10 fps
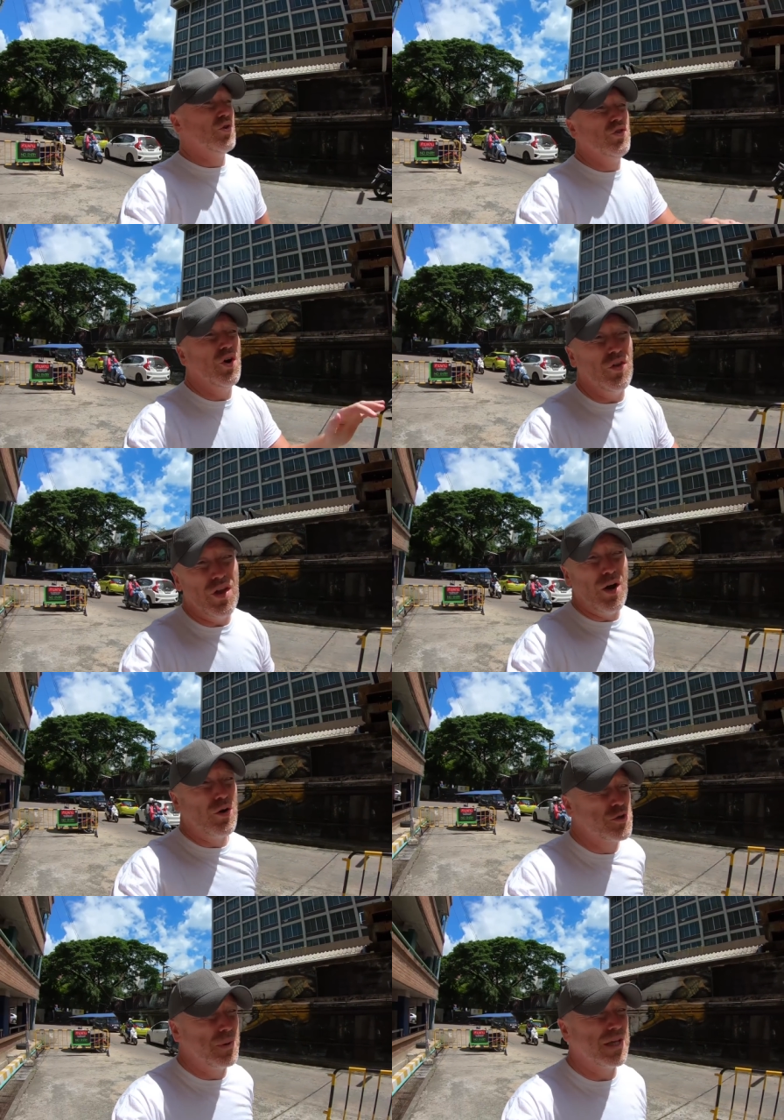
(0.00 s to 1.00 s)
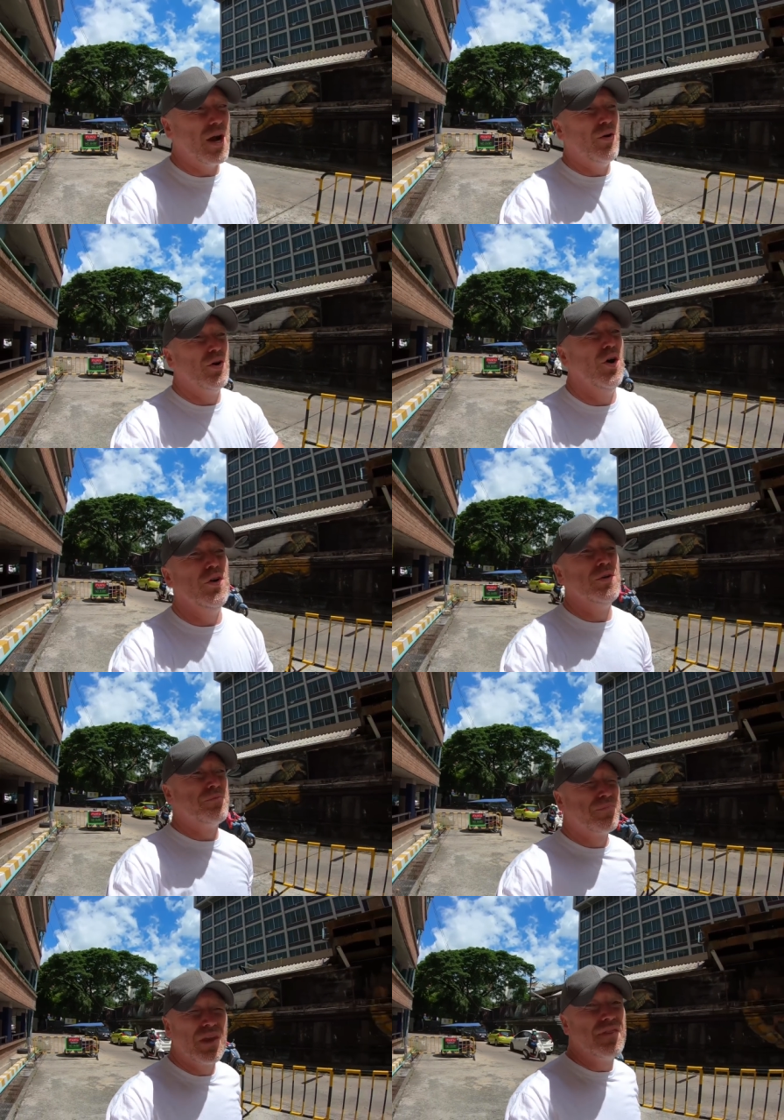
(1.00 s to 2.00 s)
not know what's been going on,
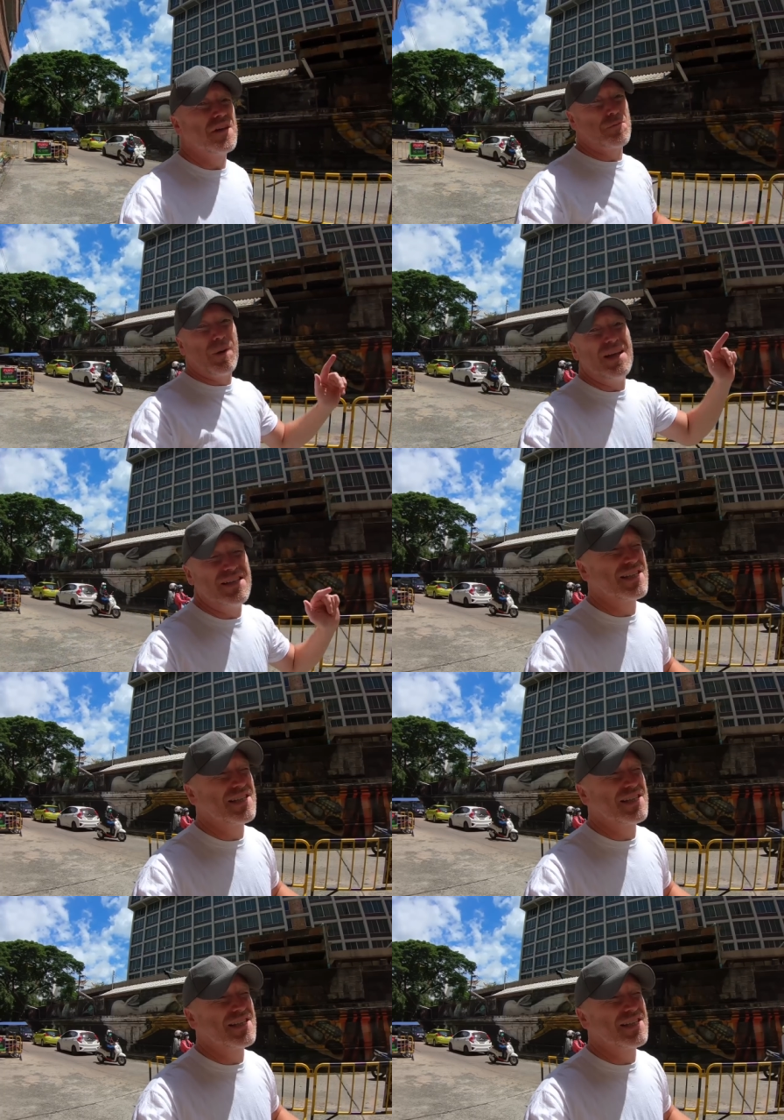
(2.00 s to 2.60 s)
this place is